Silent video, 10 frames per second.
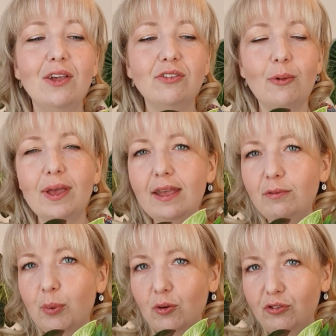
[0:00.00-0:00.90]
So it is
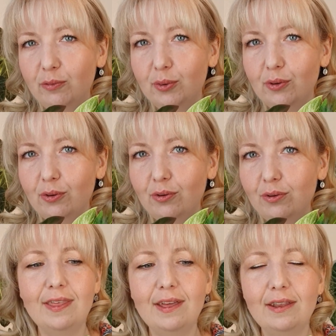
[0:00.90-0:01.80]
possible
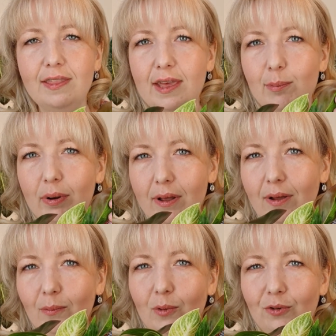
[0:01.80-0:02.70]
that the
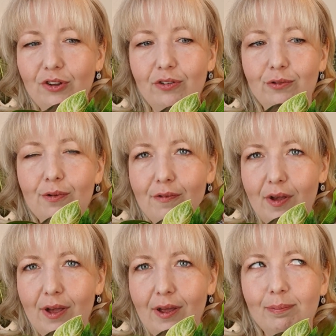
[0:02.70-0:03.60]
plant will just
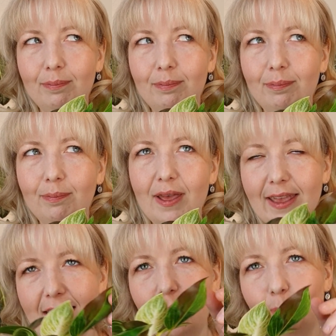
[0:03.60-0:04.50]
revert
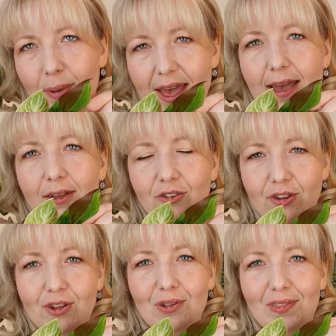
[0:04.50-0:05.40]
again back
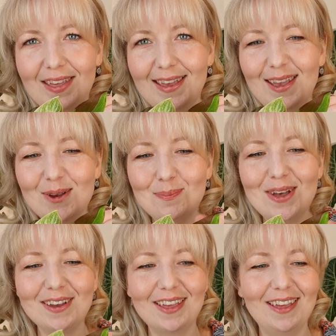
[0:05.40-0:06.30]
to the
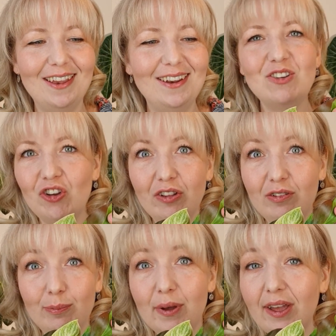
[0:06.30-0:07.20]
Birkin
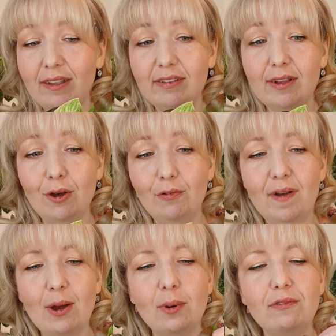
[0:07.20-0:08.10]
just by itself.
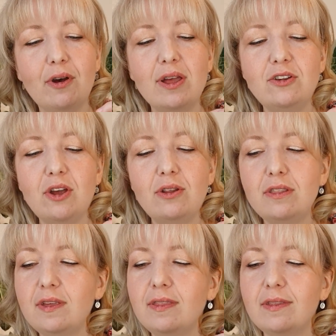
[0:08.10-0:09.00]
However, I don't
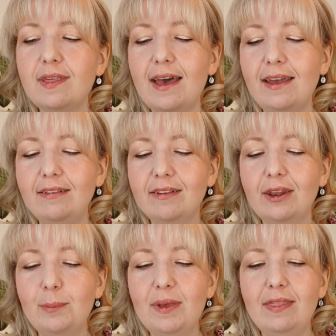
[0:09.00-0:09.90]
think that that is going to
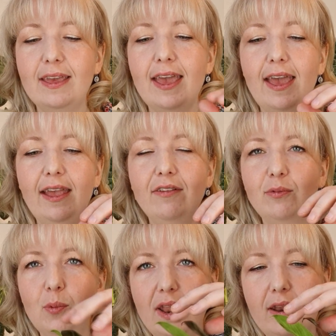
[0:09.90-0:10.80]
be the case
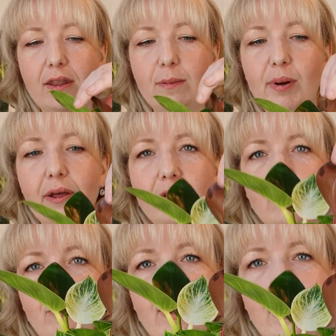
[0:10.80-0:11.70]
when the plant is
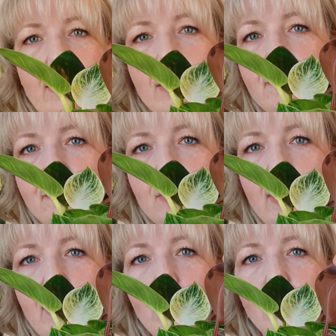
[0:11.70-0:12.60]
already
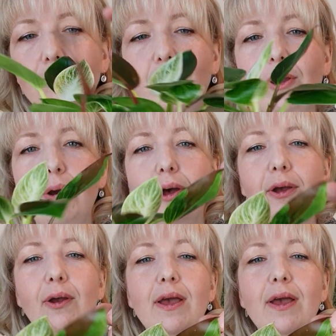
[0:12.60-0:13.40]
fully gone Rojo.